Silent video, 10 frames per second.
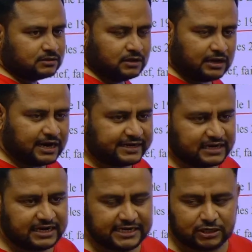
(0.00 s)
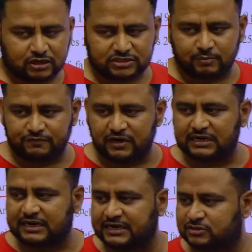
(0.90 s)
Article 19 talks about what?
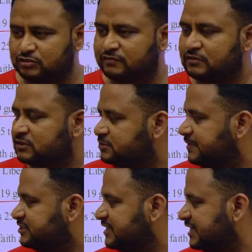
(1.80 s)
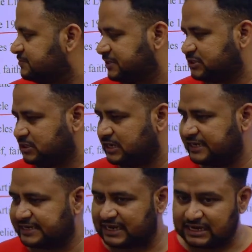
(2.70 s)
Right to speech and expression.
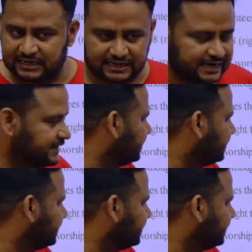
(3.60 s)
Article 19.